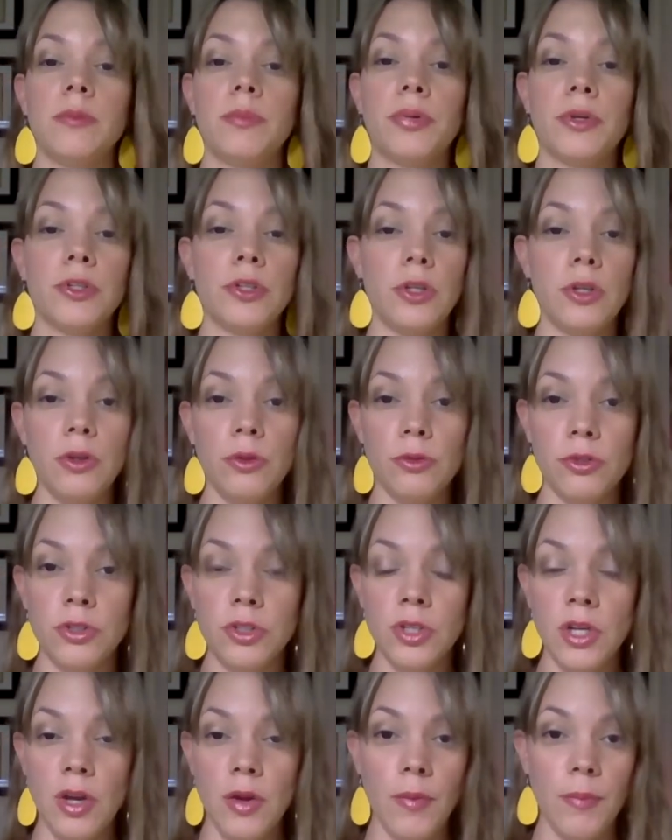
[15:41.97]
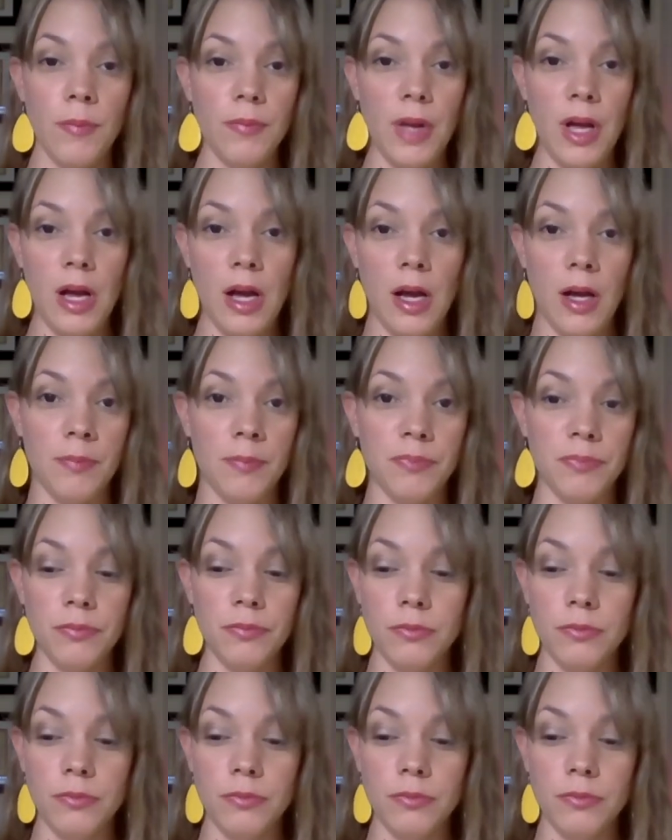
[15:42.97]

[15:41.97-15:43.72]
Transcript: produce and